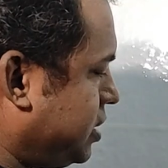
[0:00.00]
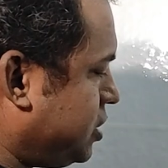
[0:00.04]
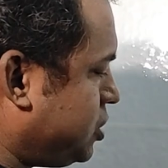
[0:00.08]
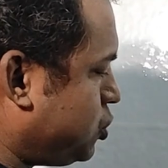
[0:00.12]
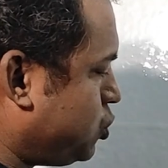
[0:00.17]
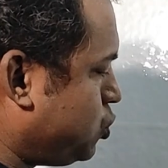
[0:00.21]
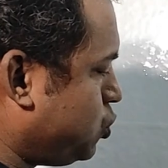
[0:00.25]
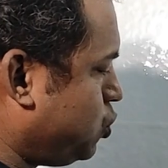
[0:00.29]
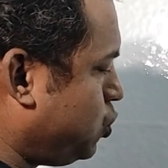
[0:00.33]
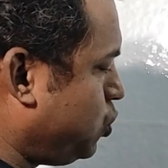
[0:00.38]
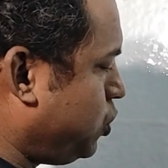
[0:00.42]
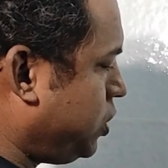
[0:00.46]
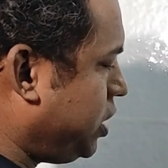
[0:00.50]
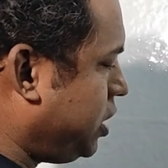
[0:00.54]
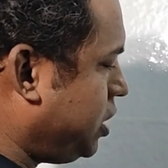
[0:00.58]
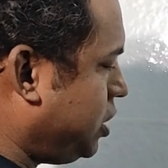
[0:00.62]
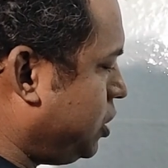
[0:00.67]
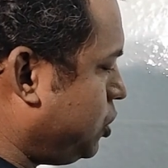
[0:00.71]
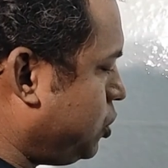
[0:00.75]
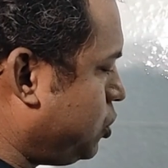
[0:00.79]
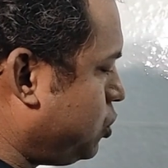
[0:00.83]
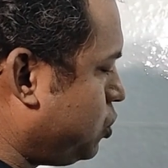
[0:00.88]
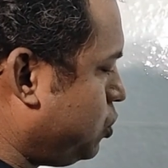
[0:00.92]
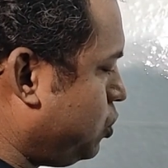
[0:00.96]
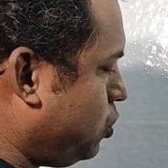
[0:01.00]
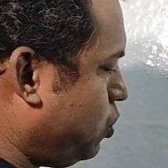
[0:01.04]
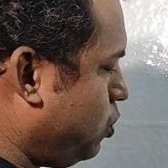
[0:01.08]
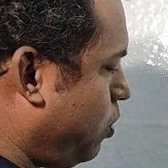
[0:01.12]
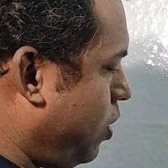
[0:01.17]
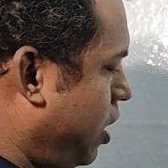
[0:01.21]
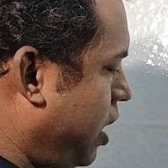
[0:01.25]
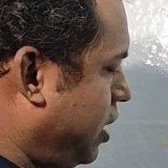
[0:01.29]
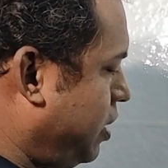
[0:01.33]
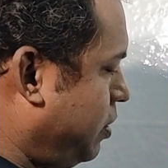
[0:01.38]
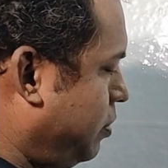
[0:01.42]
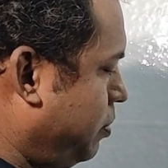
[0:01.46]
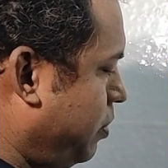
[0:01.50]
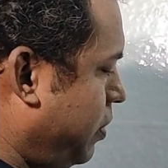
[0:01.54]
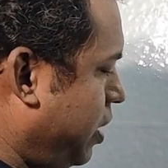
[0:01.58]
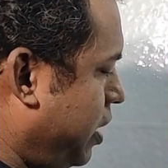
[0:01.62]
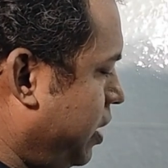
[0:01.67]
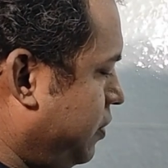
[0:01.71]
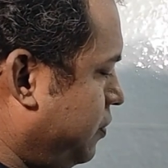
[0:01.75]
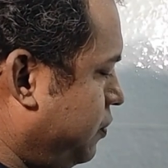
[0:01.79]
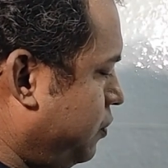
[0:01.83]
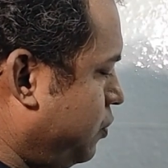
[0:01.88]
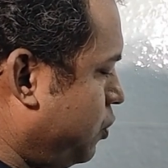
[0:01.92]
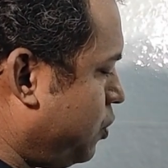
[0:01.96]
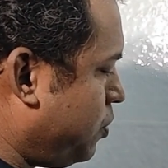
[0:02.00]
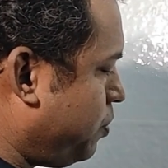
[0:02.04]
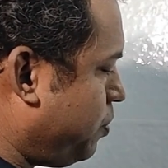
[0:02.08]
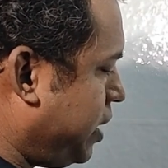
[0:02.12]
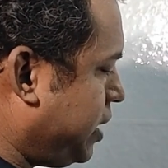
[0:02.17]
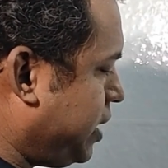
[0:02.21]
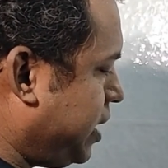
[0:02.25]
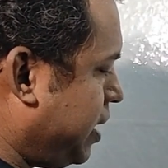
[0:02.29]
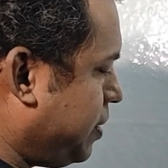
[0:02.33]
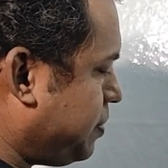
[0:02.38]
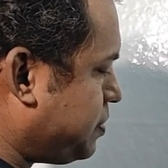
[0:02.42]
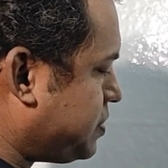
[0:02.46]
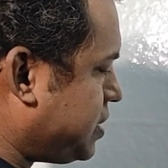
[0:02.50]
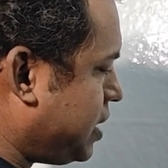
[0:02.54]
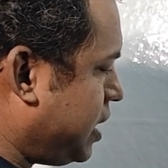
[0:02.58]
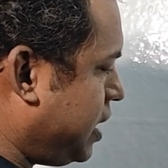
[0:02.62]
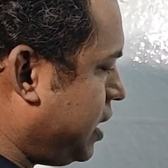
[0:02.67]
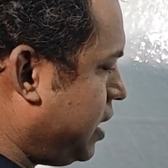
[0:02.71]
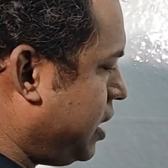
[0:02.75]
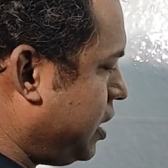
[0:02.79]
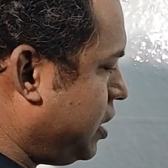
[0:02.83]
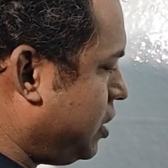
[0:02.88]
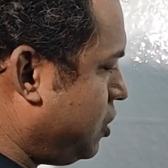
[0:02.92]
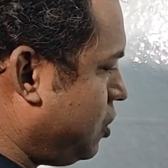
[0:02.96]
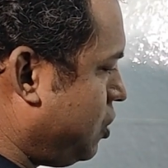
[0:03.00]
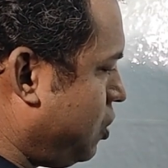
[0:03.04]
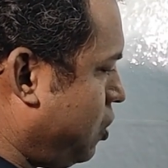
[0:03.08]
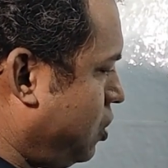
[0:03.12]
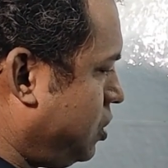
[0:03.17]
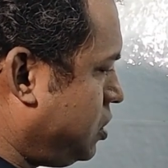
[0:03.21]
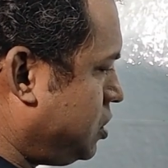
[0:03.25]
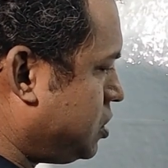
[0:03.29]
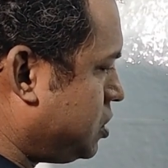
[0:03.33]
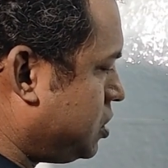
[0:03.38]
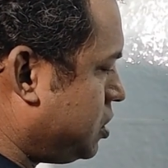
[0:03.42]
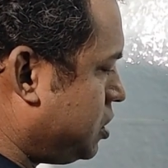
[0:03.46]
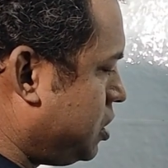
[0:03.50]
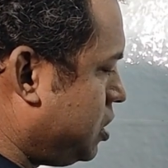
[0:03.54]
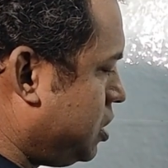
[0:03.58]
is 2 into 1 by 4 pi epsilon naught